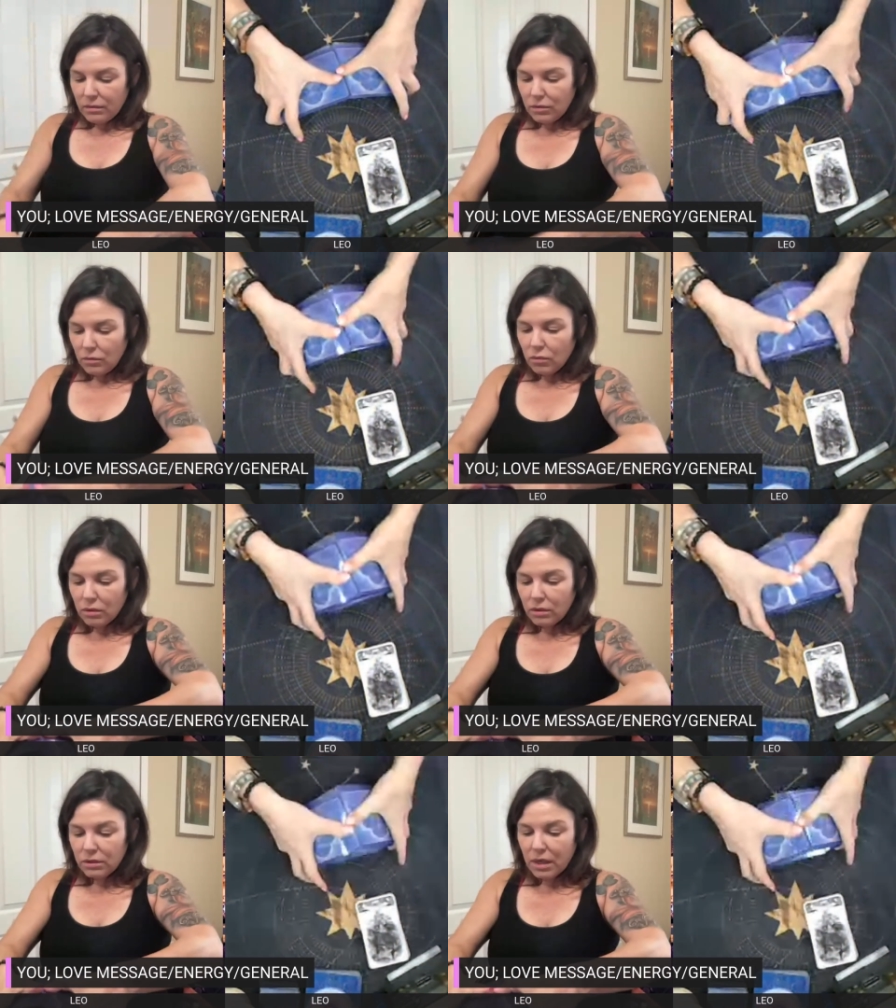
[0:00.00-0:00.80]
the
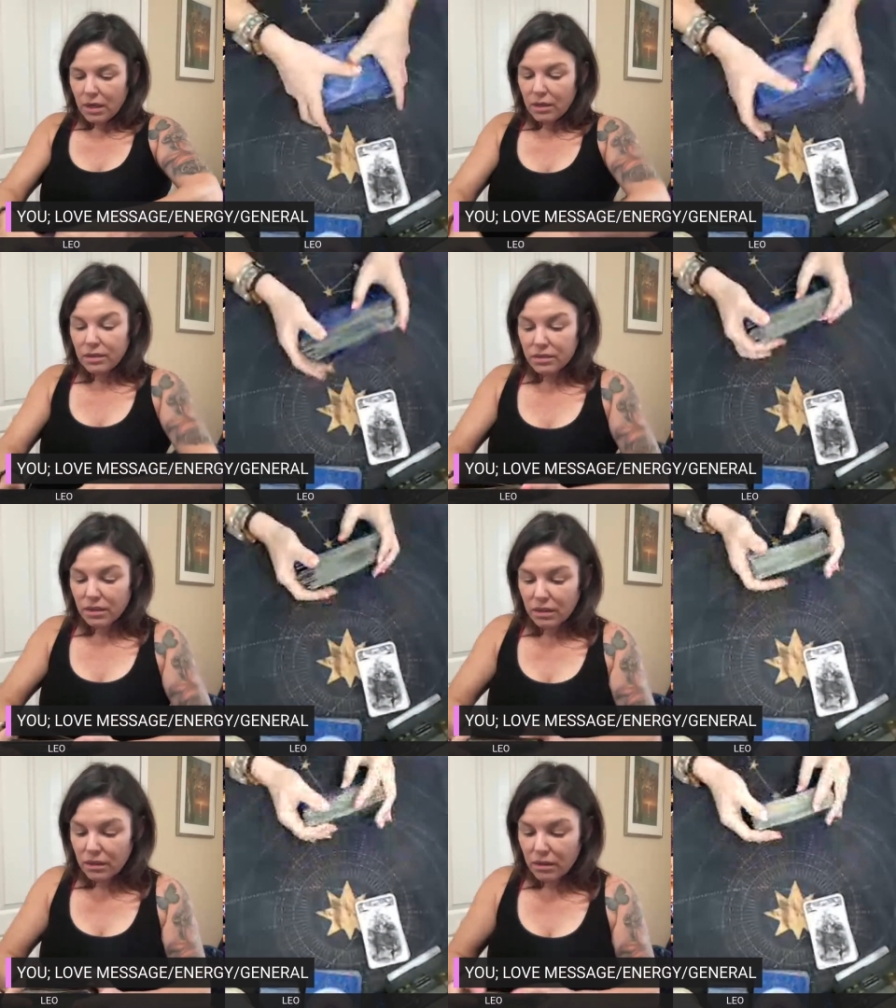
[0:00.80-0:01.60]
world card is
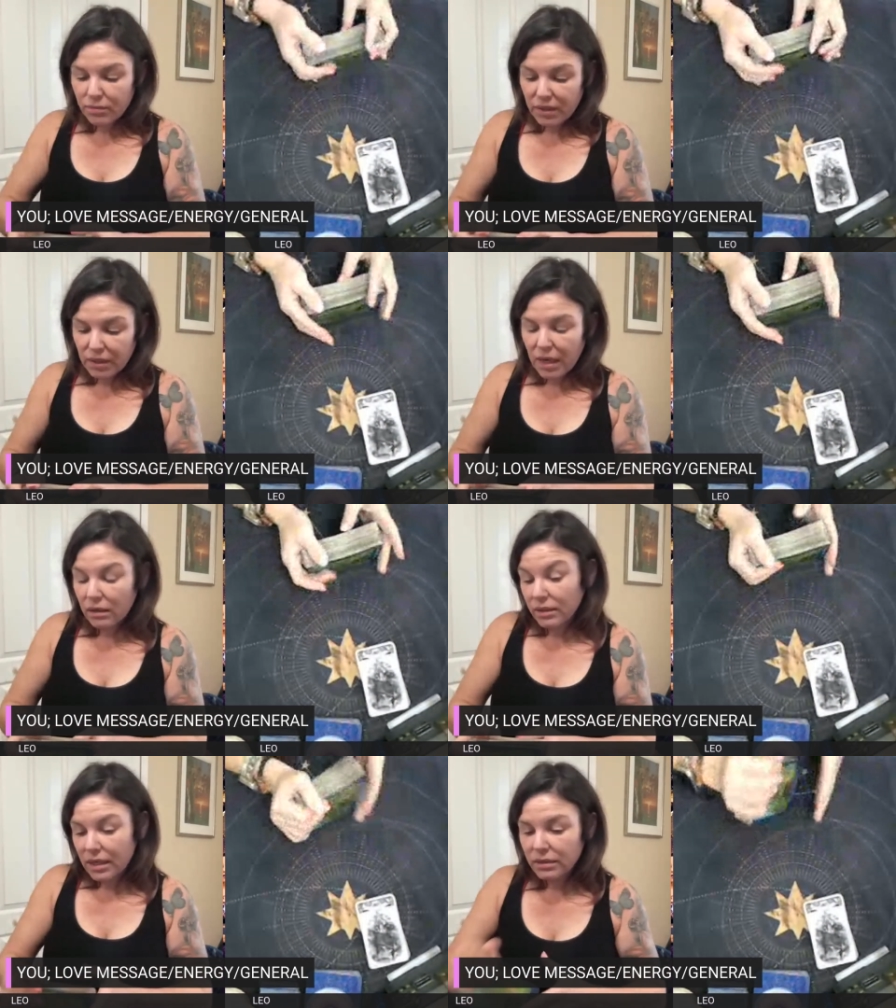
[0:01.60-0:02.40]
a, a big hell
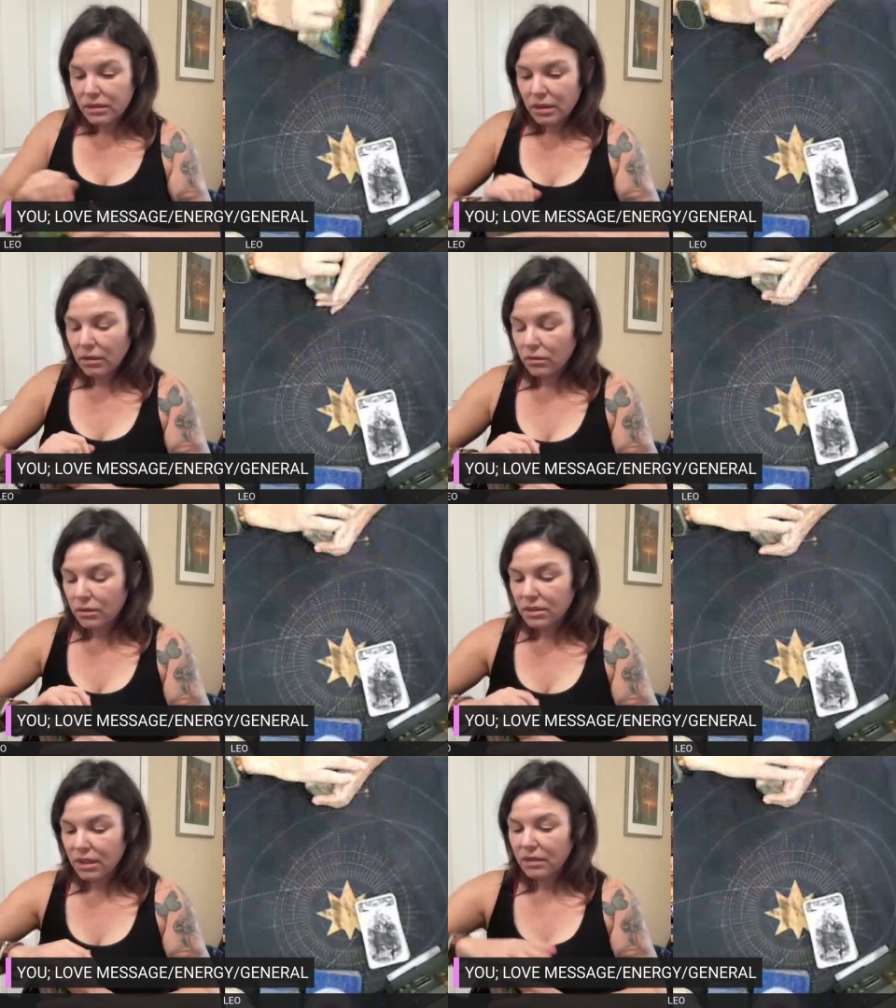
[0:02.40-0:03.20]
yes though
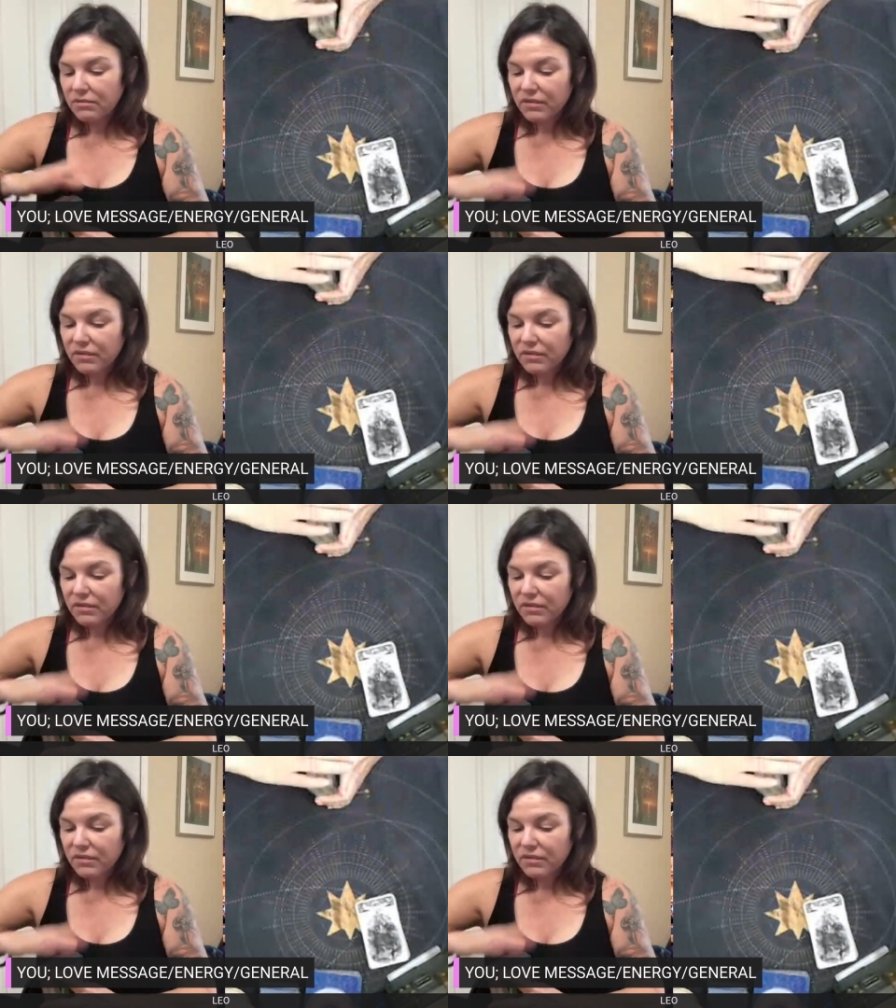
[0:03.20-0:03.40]
it's like